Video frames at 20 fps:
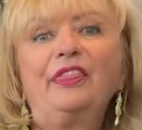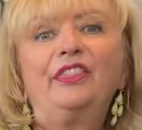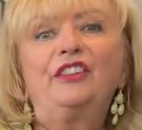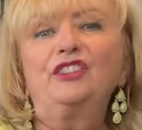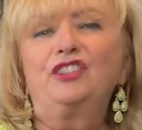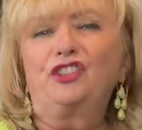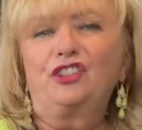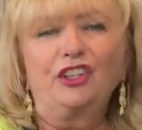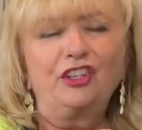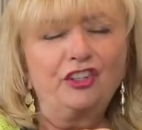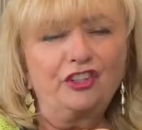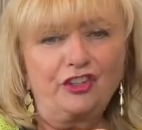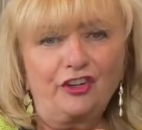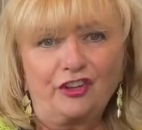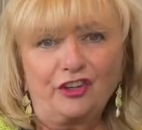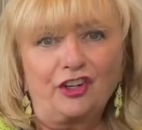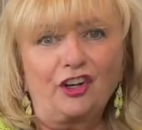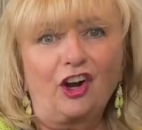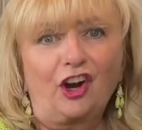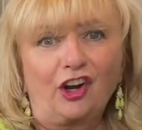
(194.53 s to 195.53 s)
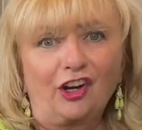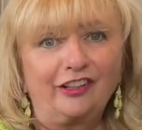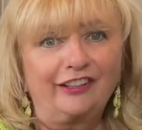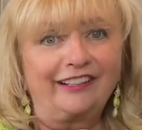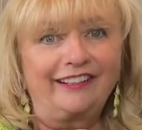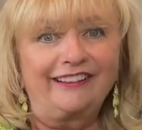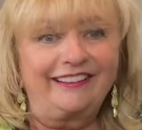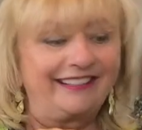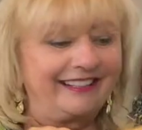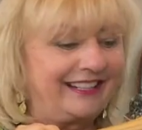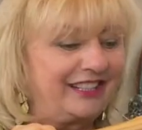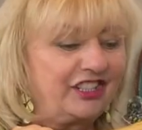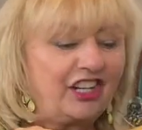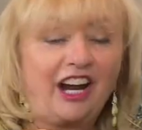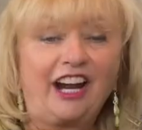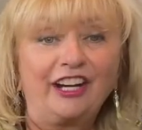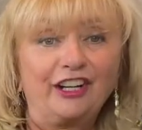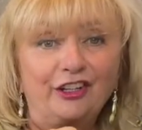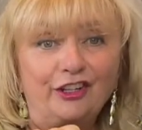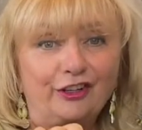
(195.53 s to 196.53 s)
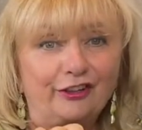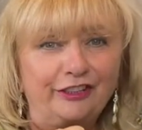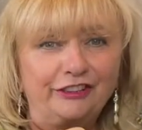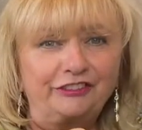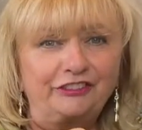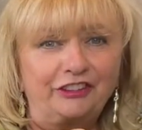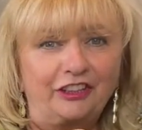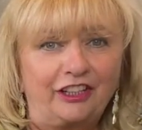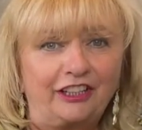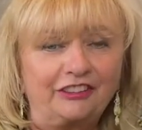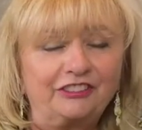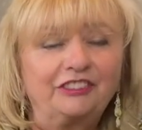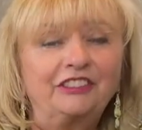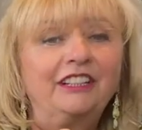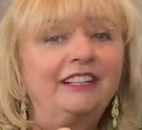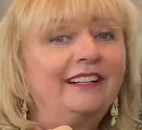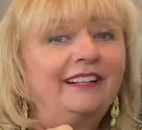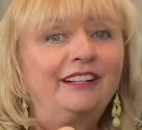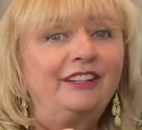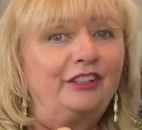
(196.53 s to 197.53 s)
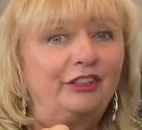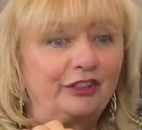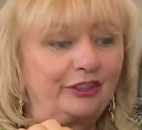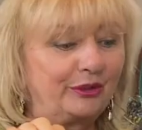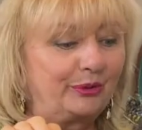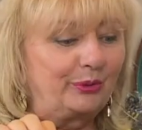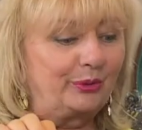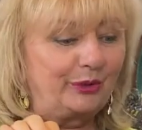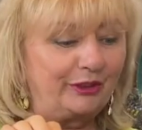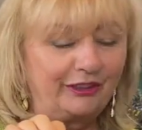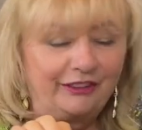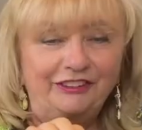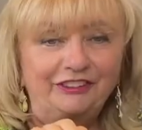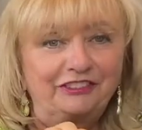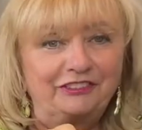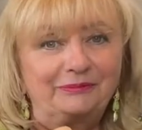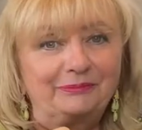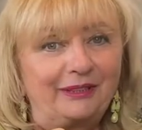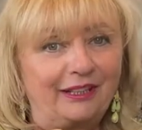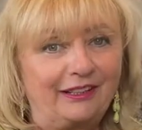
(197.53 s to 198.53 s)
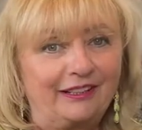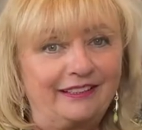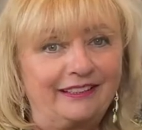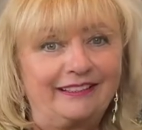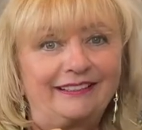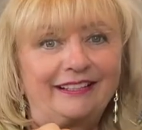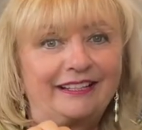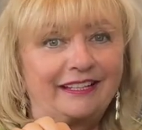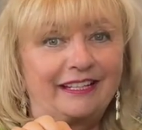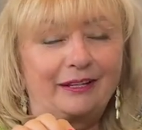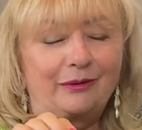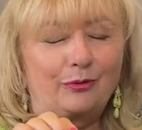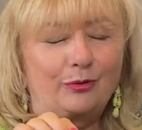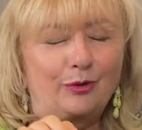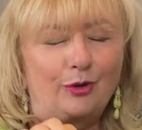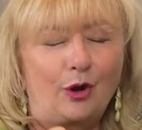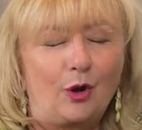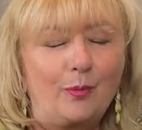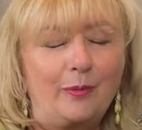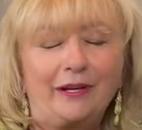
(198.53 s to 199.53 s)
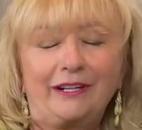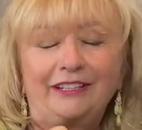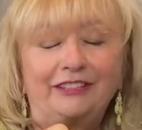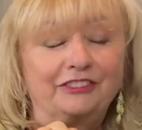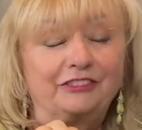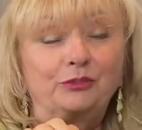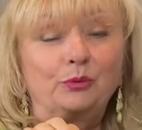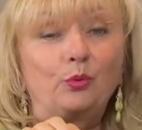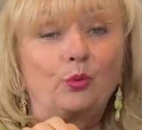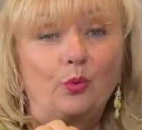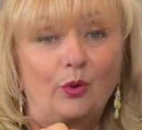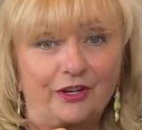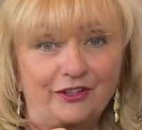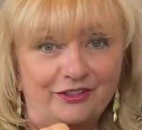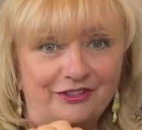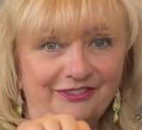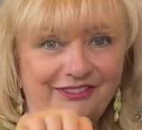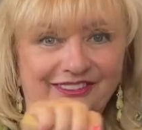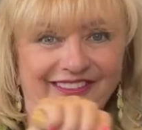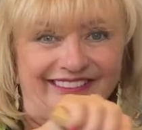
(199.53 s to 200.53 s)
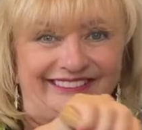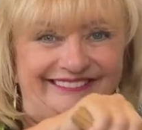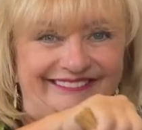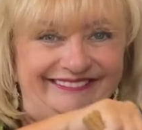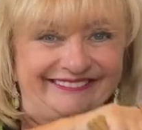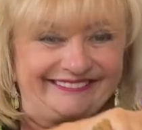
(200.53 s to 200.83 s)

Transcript: The ginger, the garlic, the Thai curry sauce, you can really smell it. The aroma is wonderful.